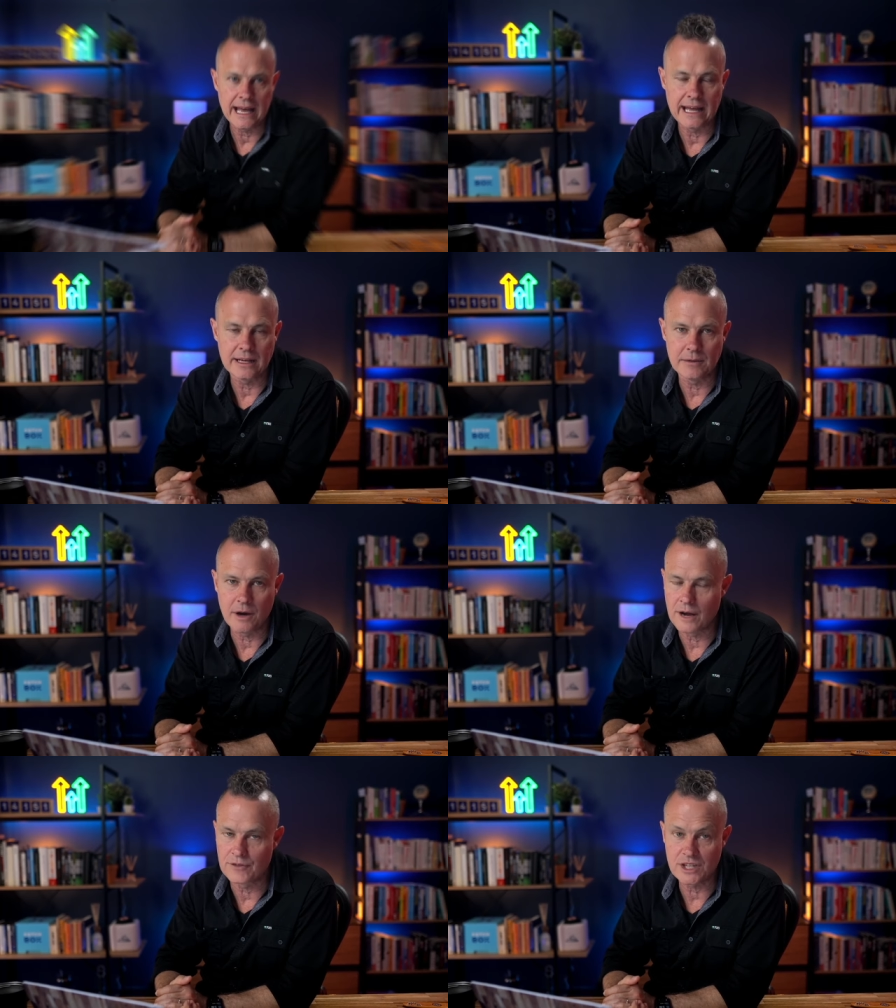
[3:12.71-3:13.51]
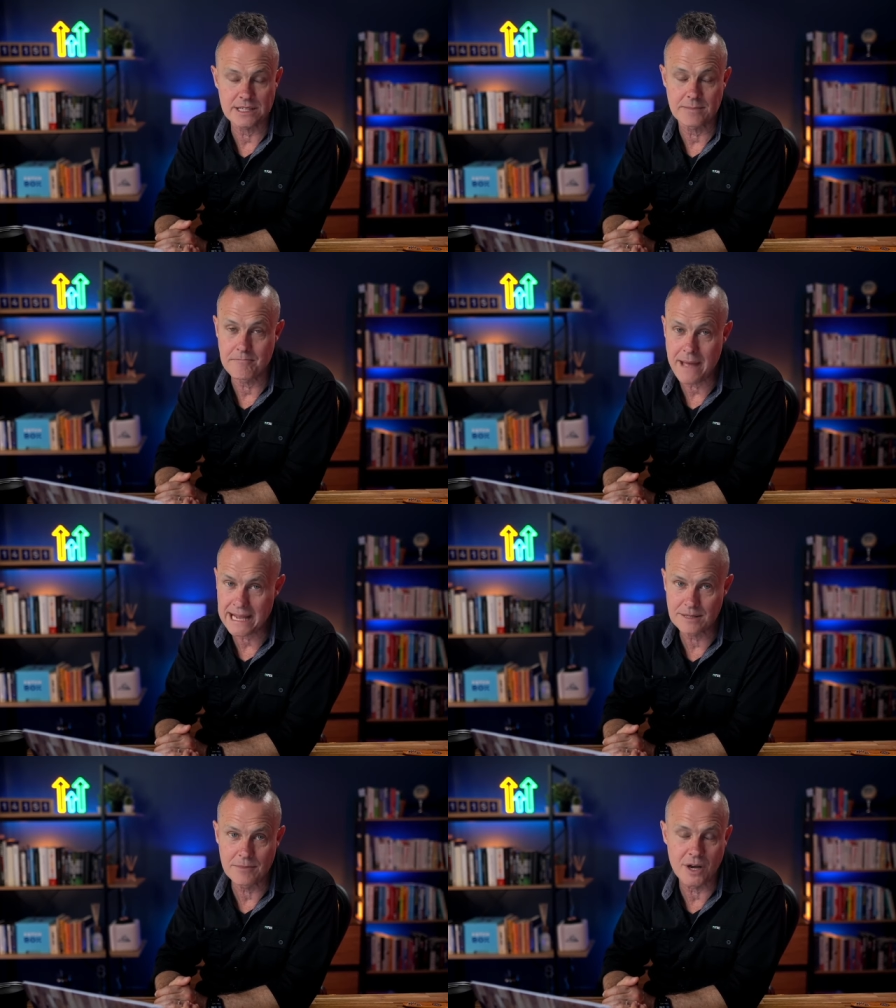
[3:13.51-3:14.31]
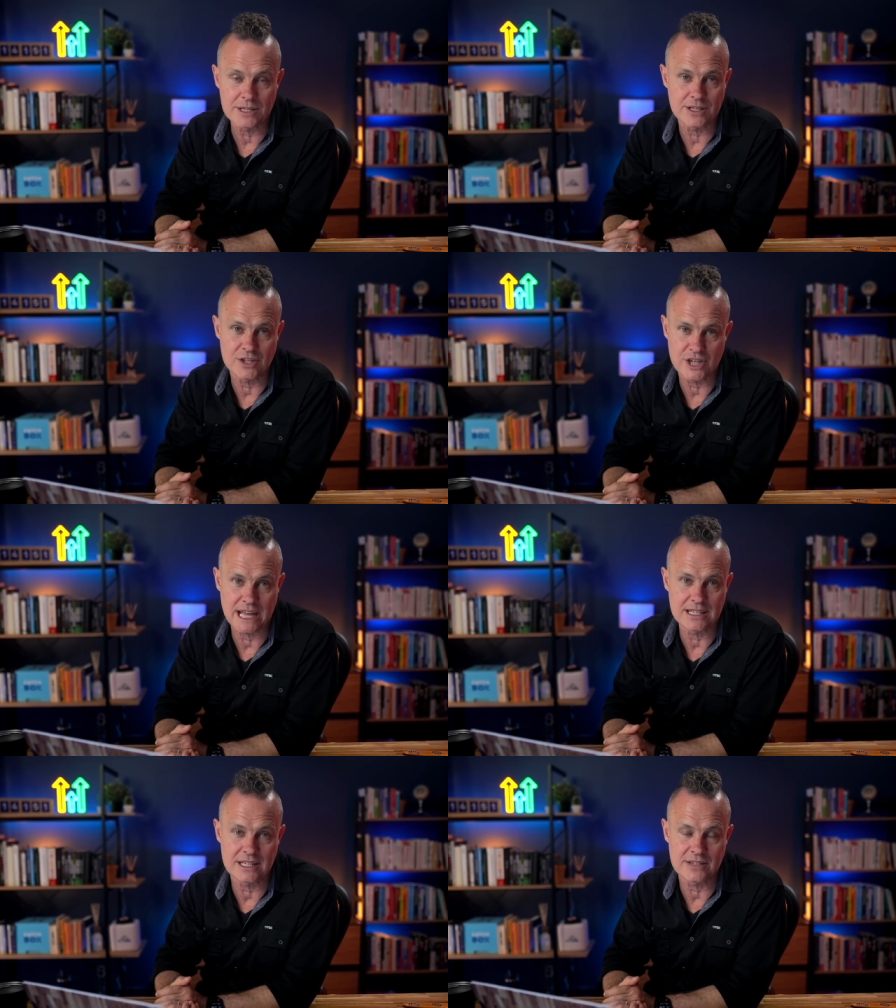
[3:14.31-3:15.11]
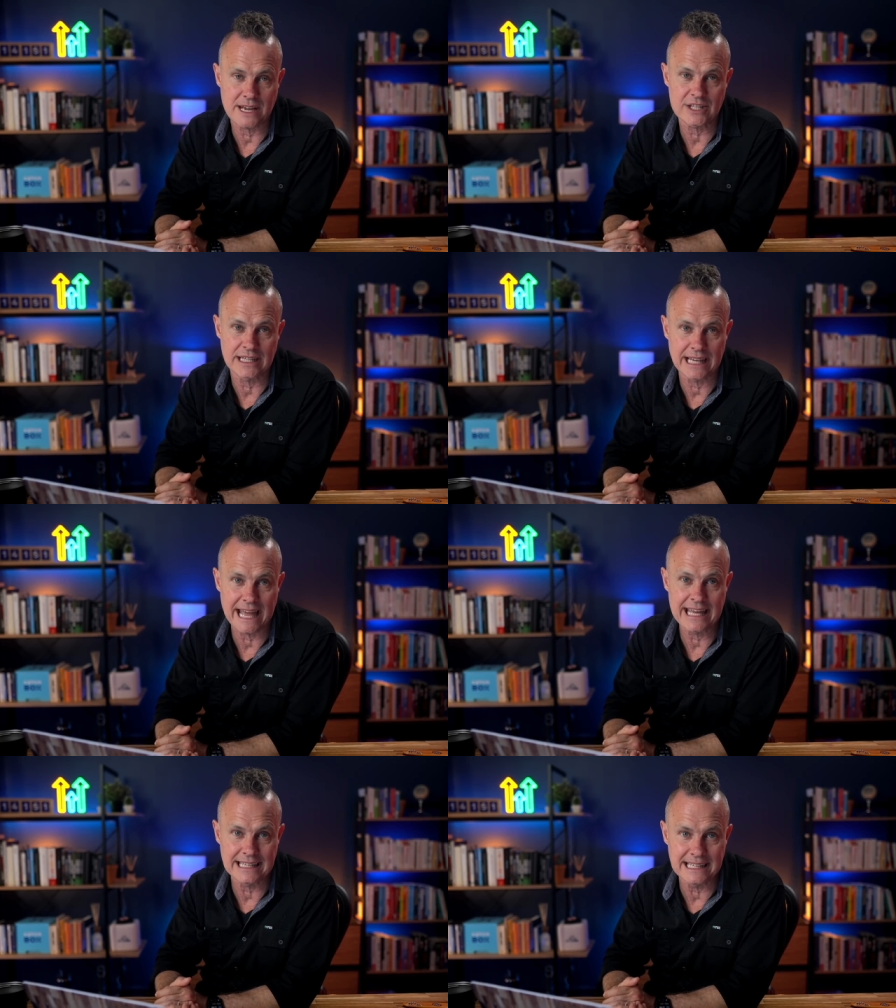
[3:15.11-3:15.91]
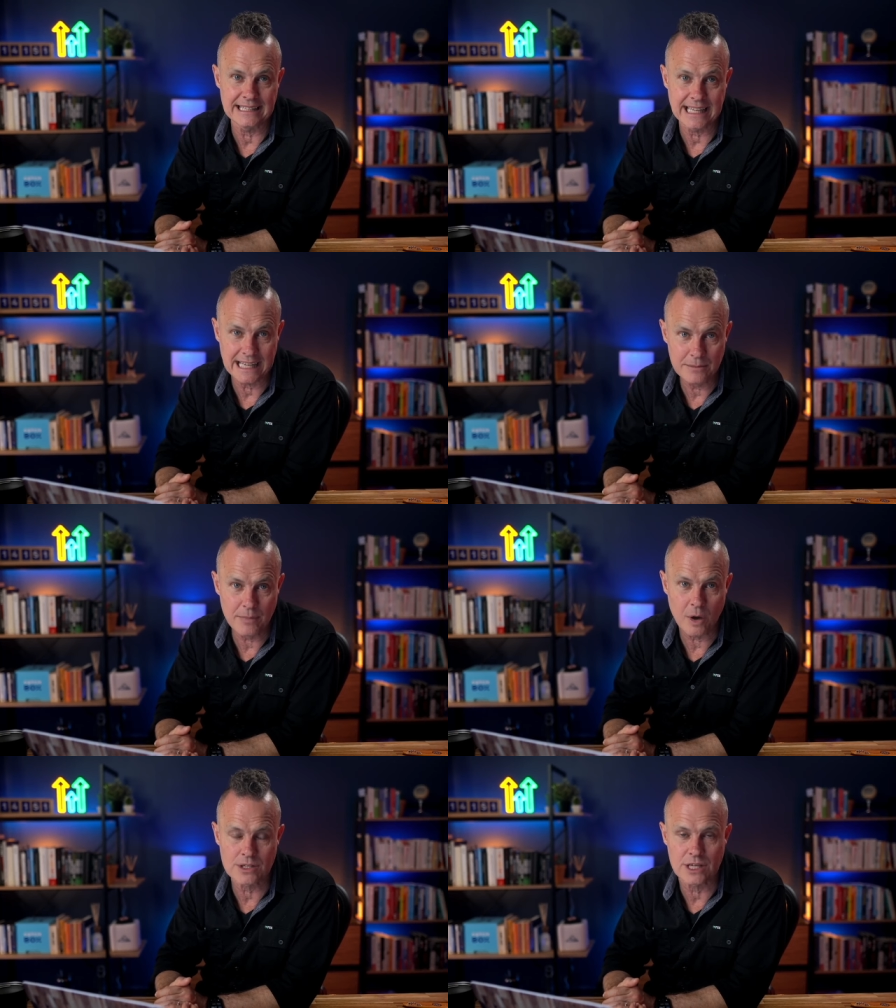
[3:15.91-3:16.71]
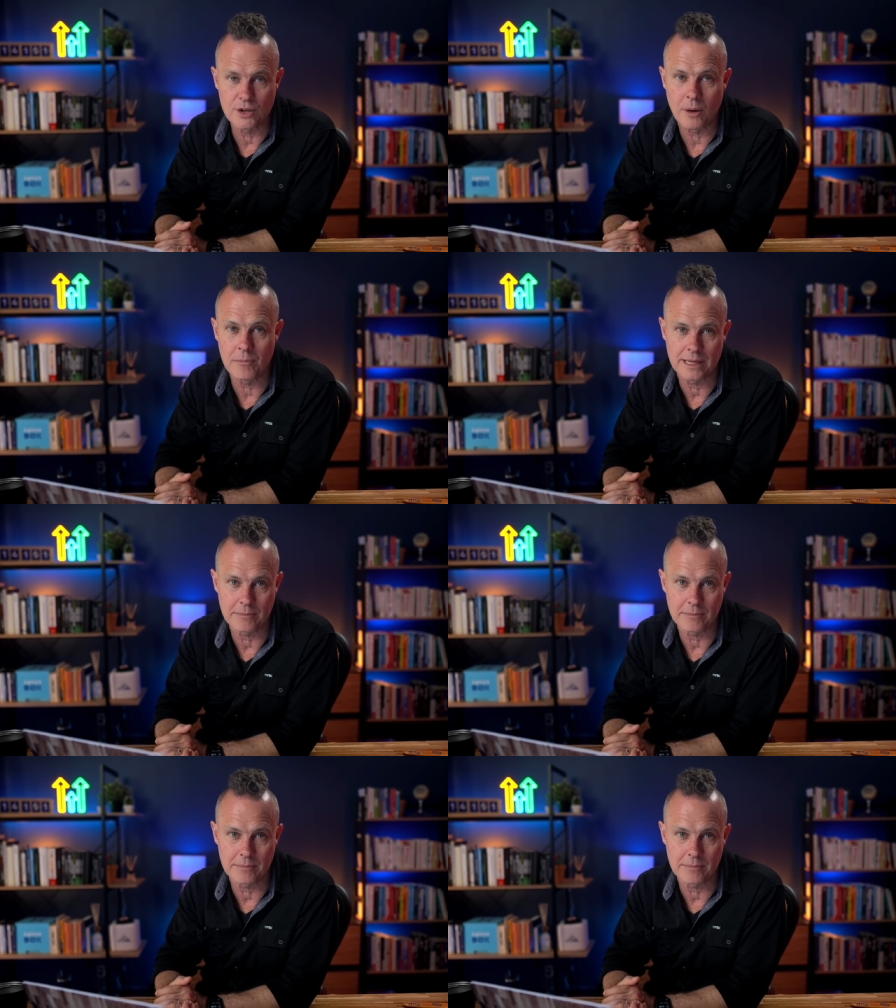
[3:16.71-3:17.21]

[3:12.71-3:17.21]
and I've just maximized the chances of actually landing in the inbox and not